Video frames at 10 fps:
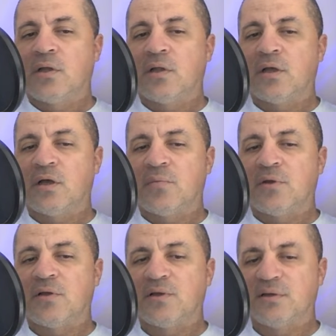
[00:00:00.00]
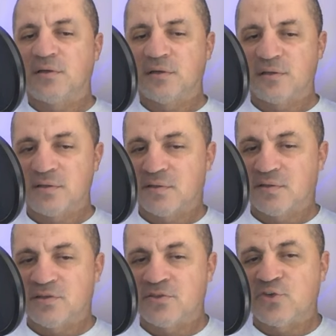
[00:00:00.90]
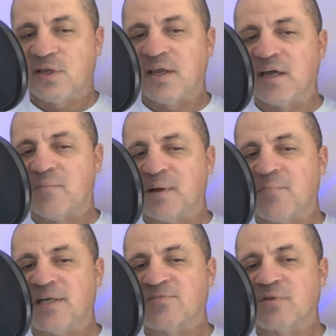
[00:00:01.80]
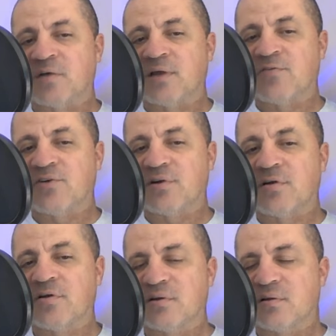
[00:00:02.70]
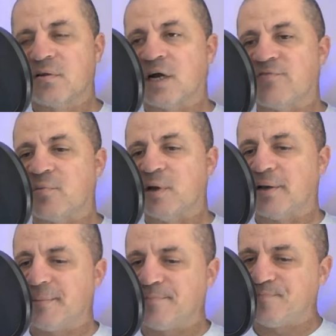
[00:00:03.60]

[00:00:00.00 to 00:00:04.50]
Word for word: um, drinking out of my best mom ever coffee mug.